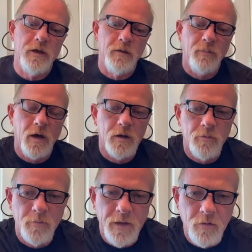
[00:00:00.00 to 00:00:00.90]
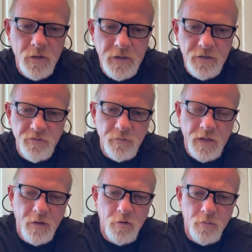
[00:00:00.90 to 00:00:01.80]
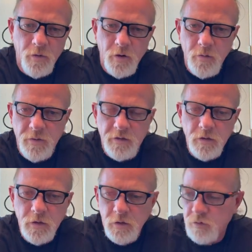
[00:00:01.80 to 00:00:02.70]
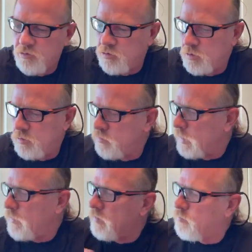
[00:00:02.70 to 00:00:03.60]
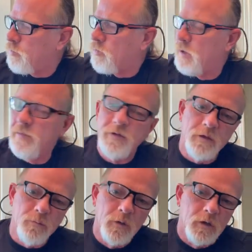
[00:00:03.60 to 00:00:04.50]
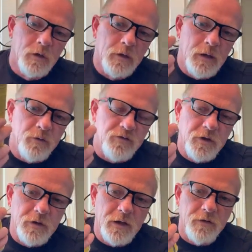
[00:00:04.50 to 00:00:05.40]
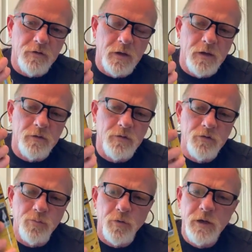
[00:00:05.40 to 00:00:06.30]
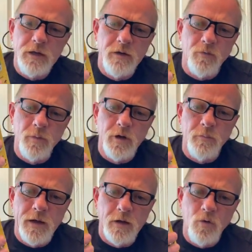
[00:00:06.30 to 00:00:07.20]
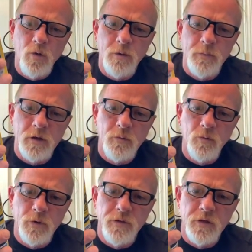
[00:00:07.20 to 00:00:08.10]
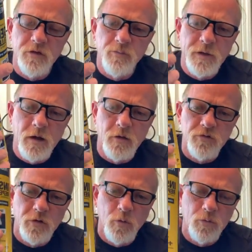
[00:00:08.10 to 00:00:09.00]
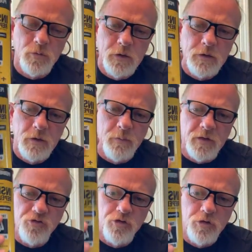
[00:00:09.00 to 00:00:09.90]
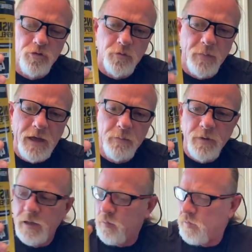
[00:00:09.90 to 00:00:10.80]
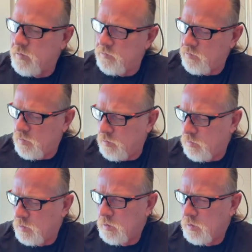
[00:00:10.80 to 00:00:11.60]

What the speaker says: the bottom of my legs, the outer part of my shoes. Now this perithium, I was telling you, I sprayed every bit of my equipment with this, but I also did my shoes and backpack with this too.